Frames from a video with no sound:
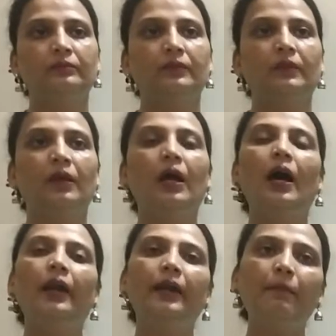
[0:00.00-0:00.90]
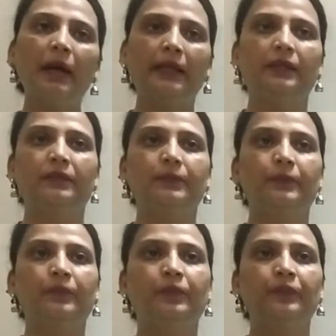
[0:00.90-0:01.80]
Ramayana.
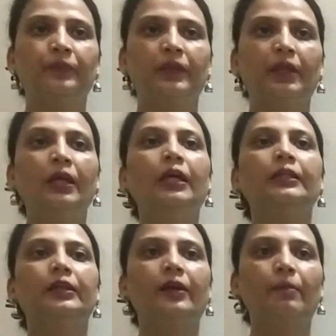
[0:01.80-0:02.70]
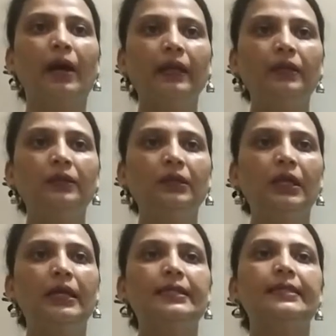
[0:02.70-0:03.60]
The Ramayana is
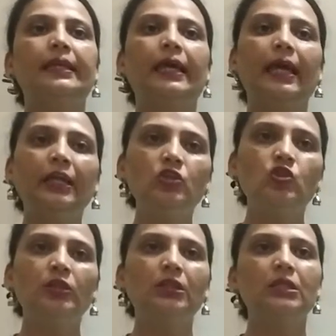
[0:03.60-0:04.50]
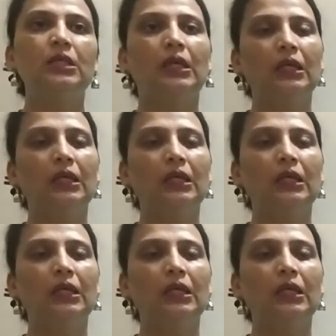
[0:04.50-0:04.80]
an ancient Indian